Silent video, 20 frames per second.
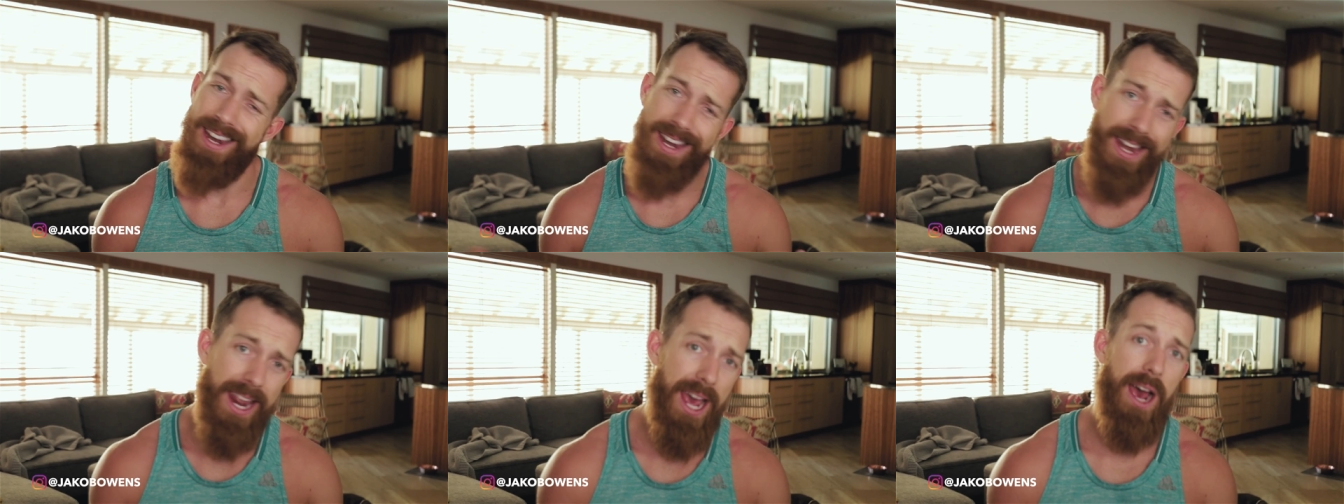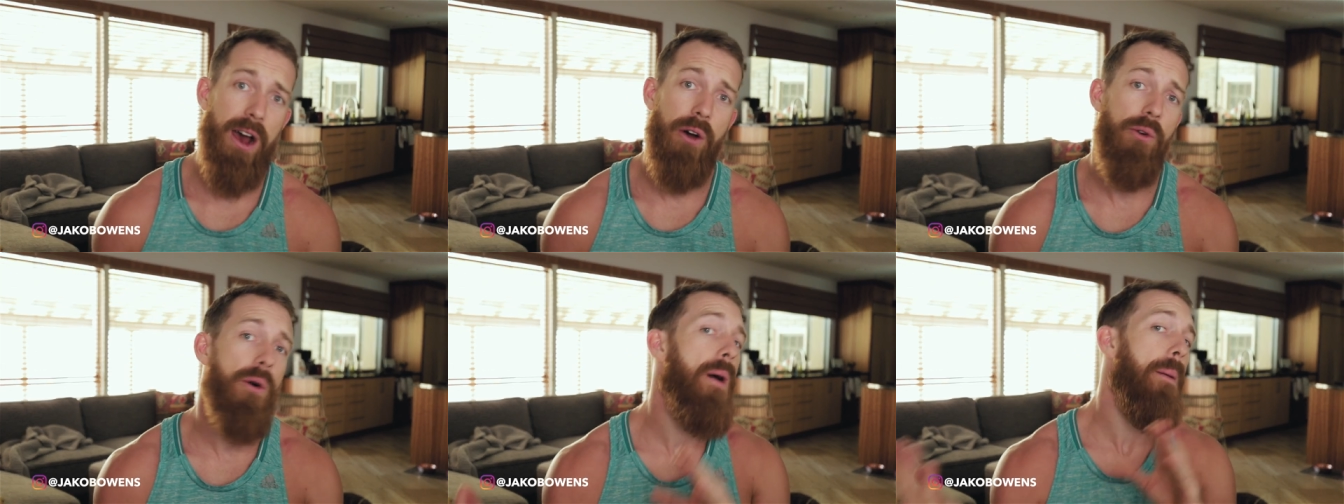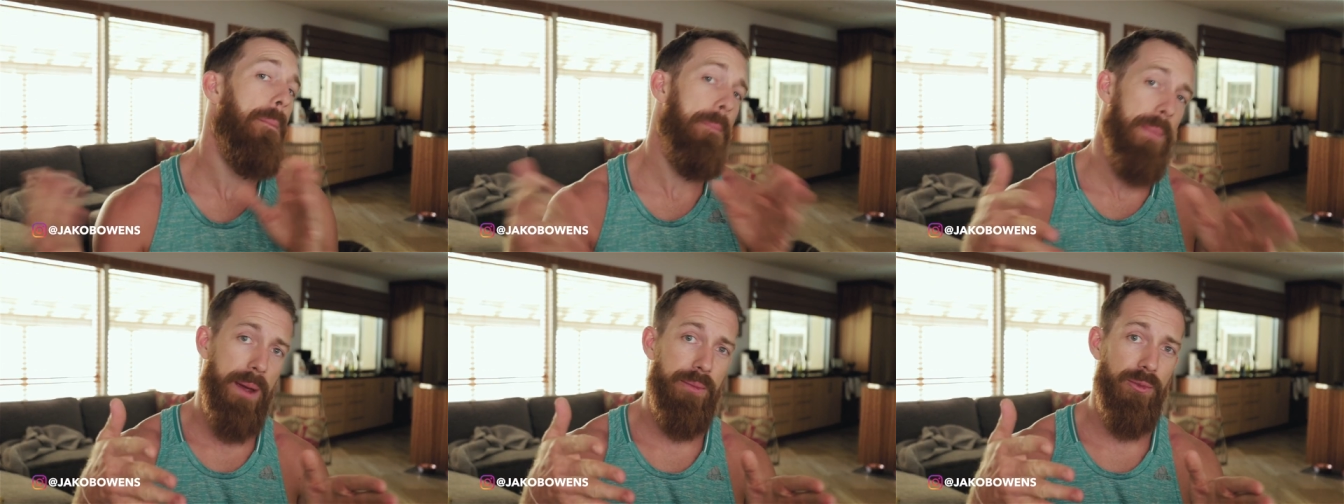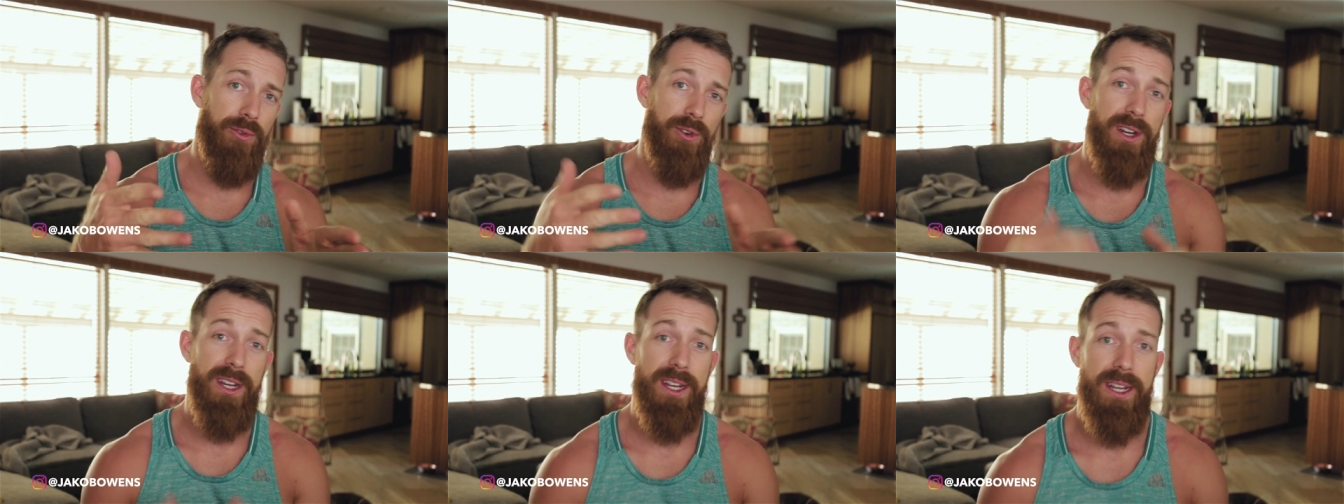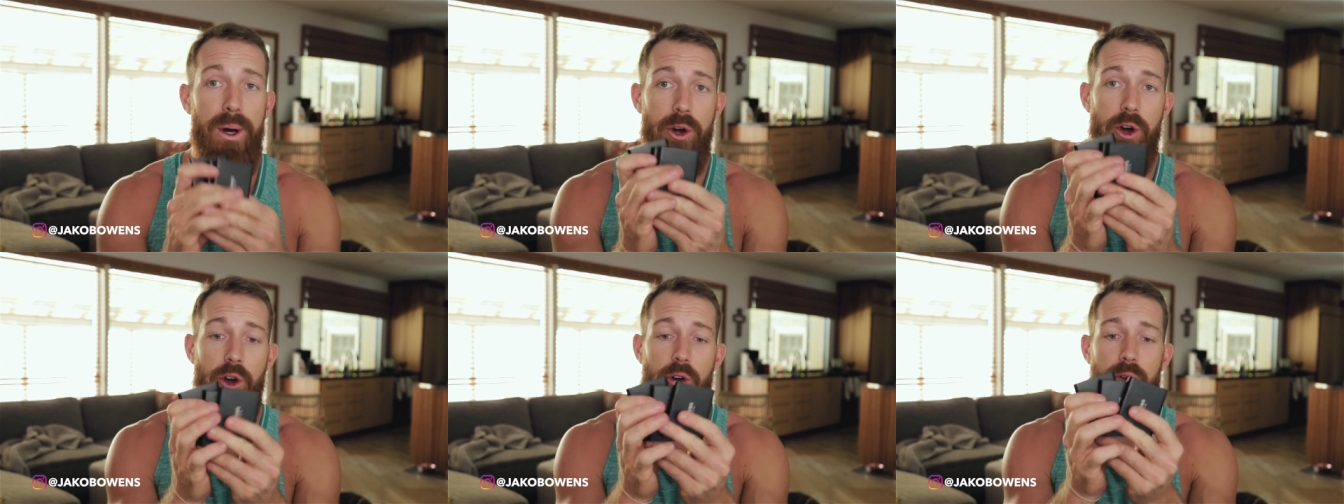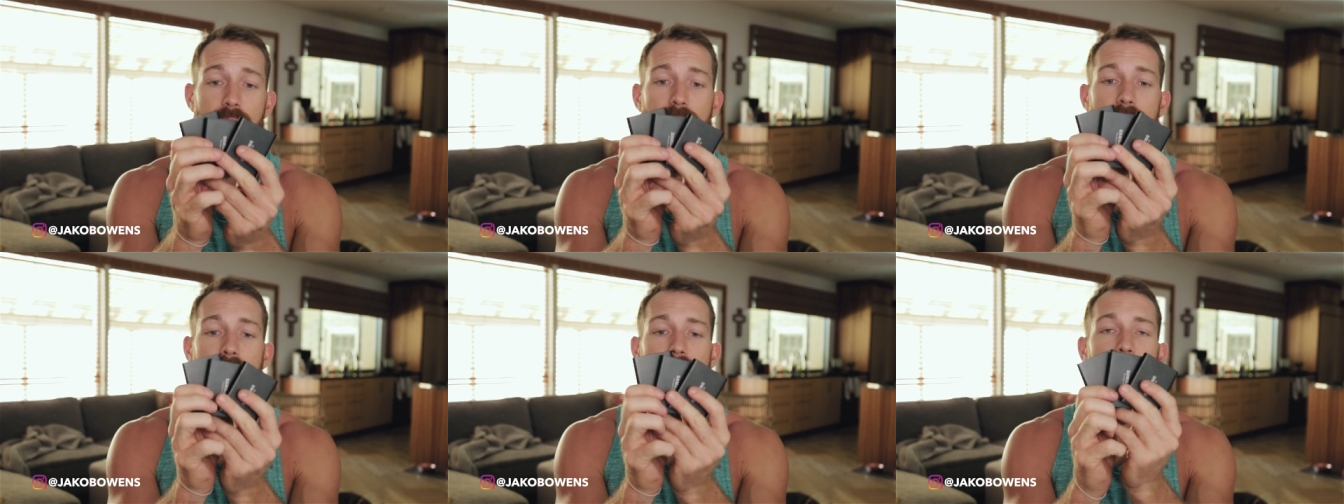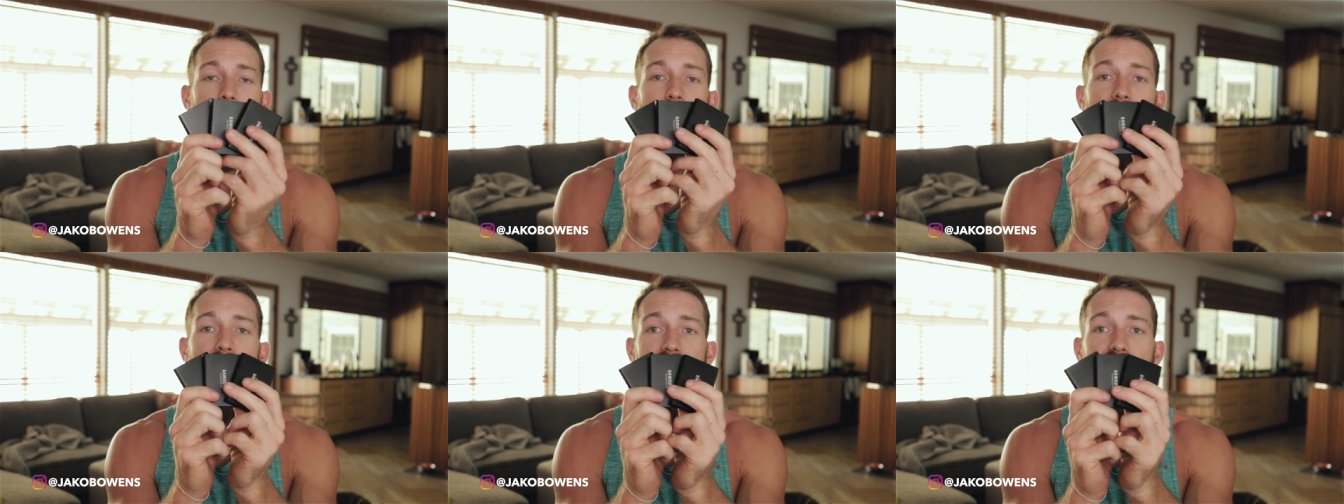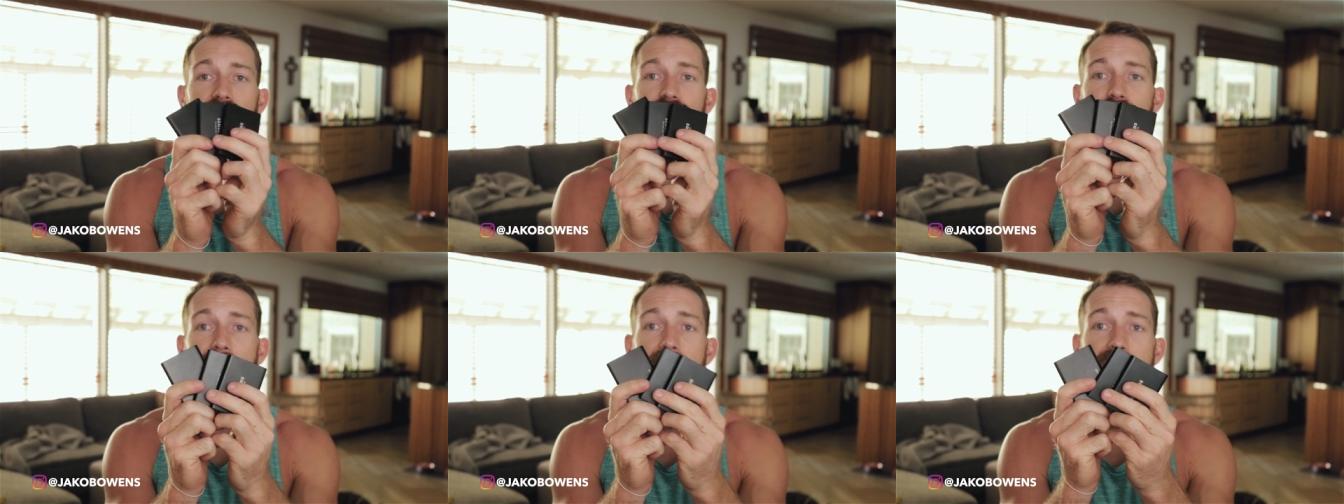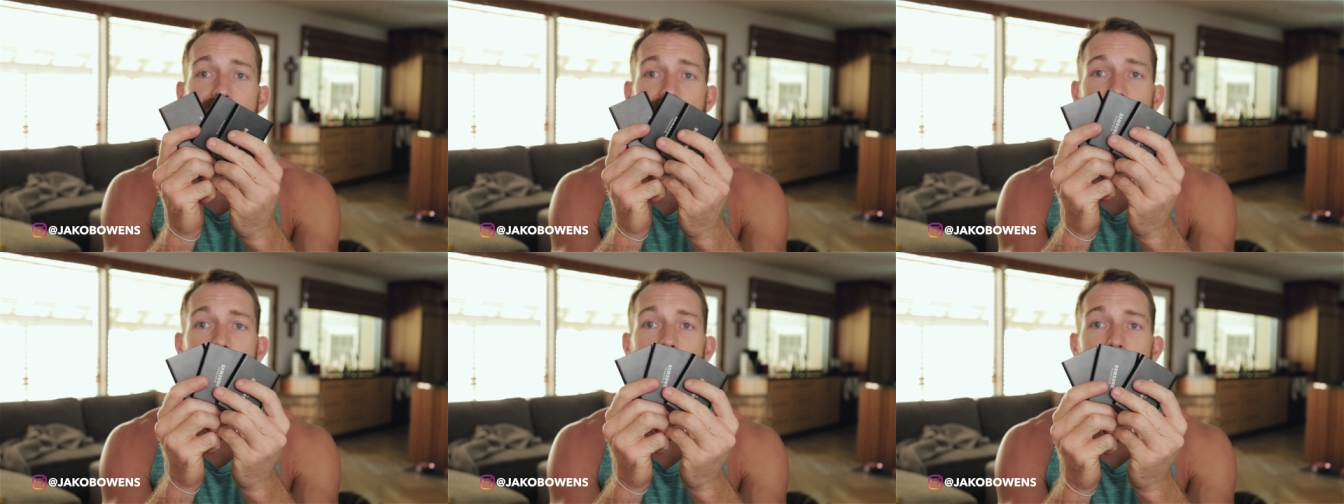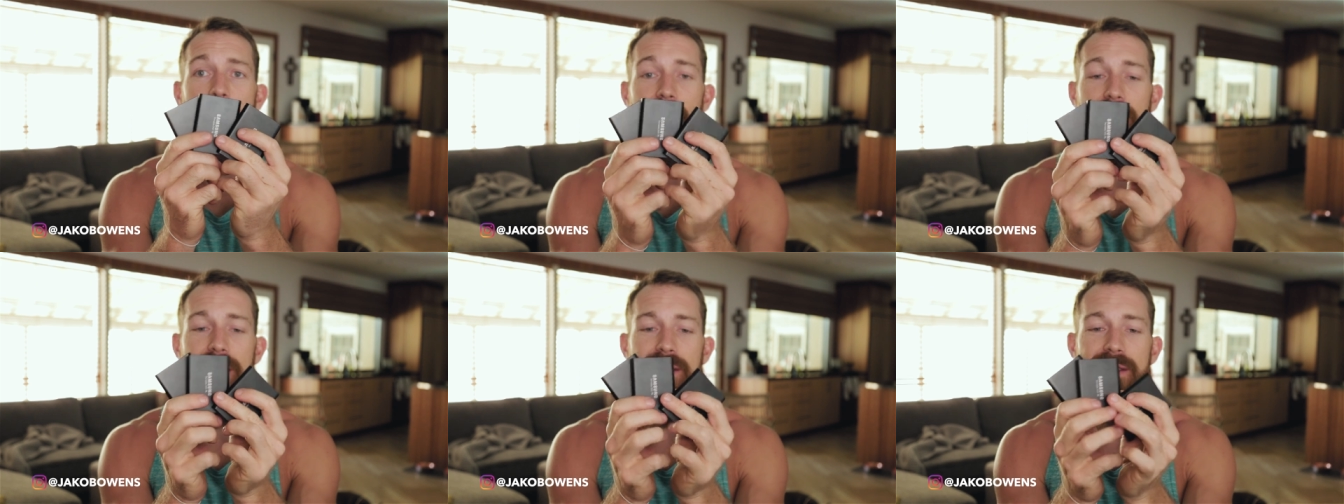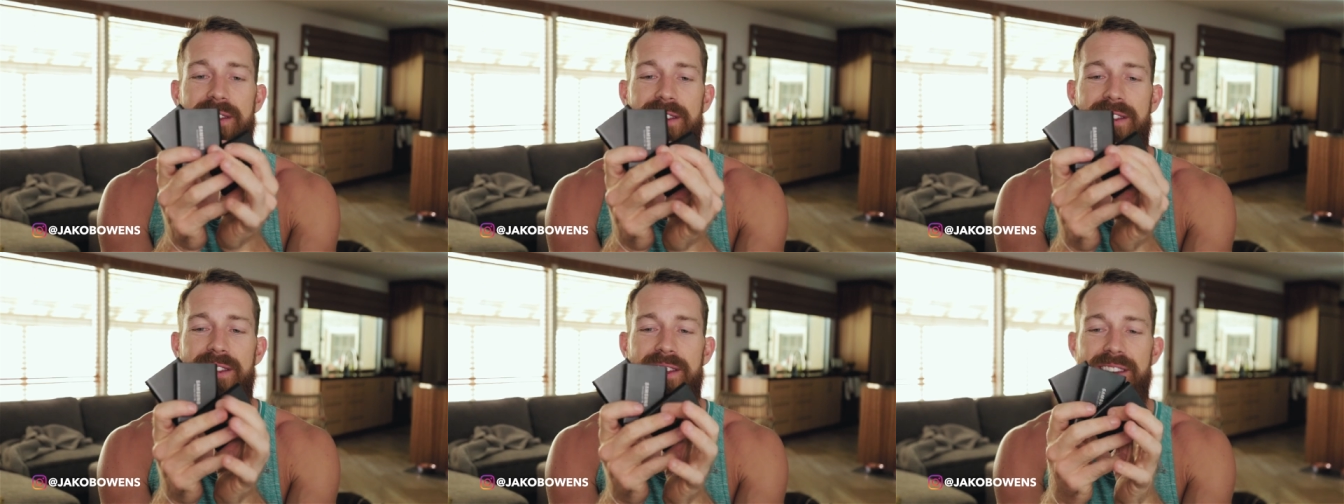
Now, memory. Boom, they're like trading cards.